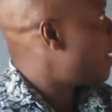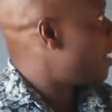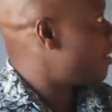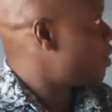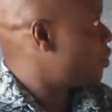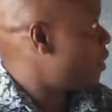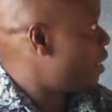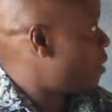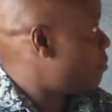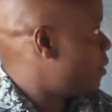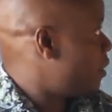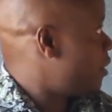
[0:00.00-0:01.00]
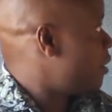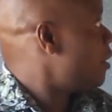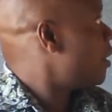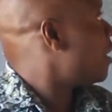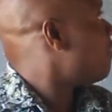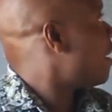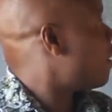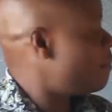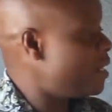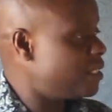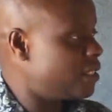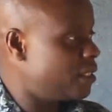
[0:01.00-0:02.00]
and historic built
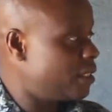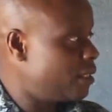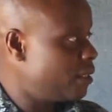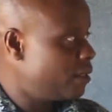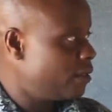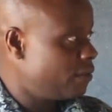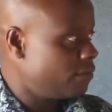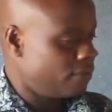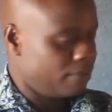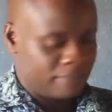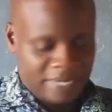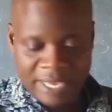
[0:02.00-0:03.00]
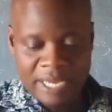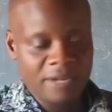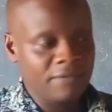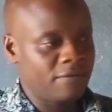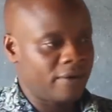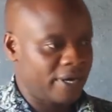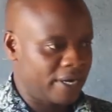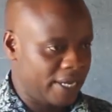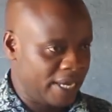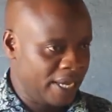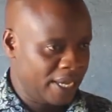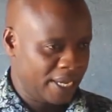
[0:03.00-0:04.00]
environment, majorly for
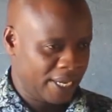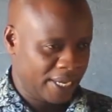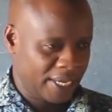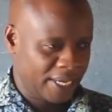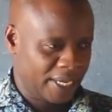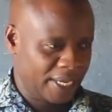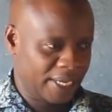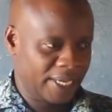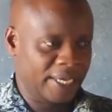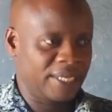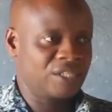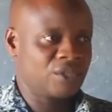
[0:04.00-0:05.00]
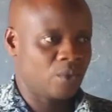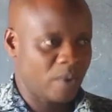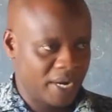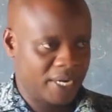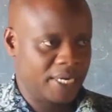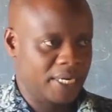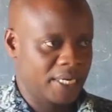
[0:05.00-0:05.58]
grade 8 work.